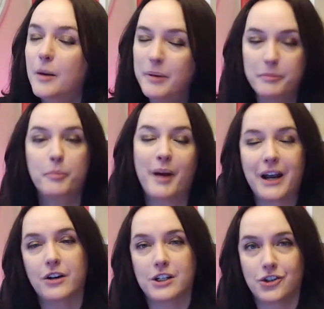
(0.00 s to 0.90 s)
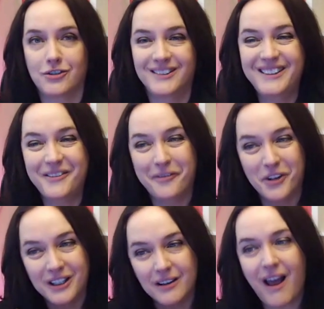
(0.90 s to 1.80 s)
people perish
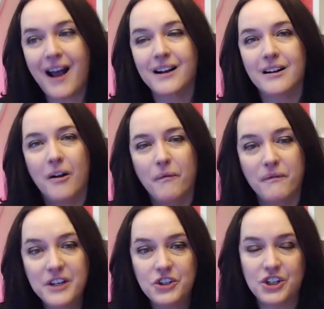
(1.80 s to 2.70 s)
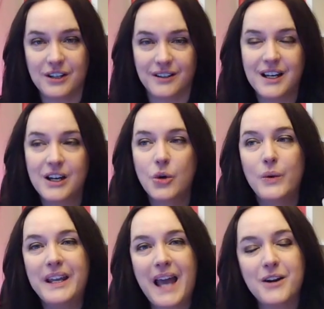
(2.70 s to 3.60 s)
for a lack of vision.
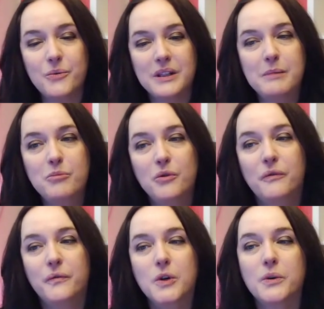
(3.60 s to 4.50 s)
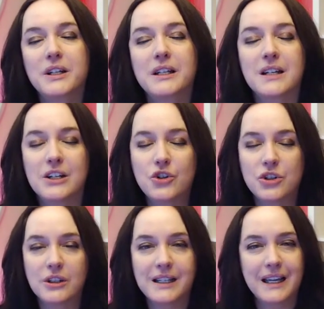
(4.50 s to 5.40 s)
We cannot really move forward
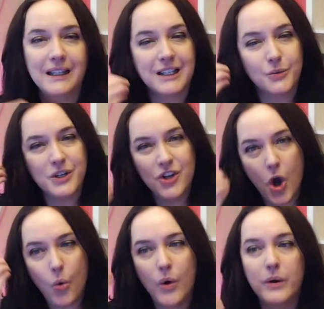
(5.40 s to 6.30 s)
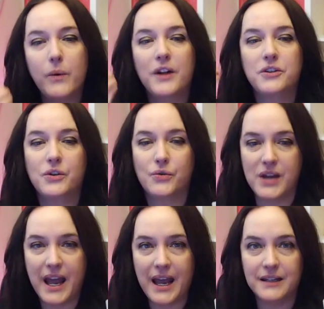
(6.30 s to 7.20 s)
intentionally unless we know what we want to
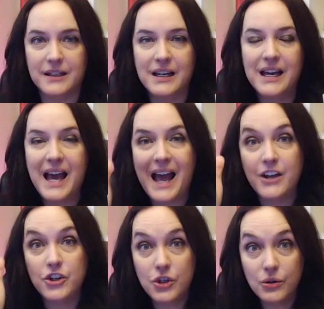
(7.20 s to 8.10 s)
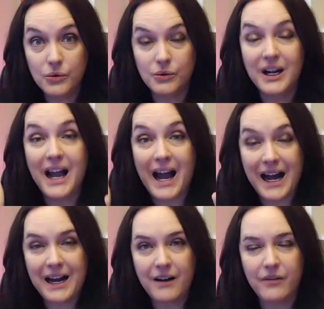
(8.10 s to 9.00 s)
create. And you
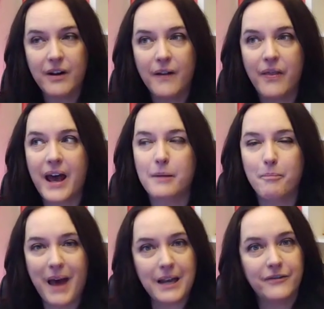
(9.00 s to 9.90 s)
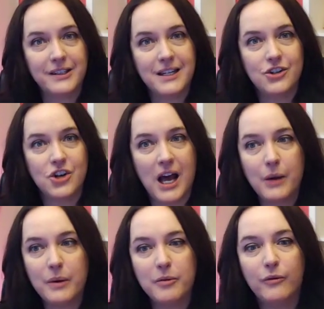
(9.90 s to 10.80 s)
have that manifestation
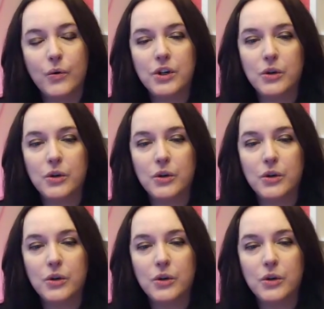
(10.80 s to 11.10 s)
highway before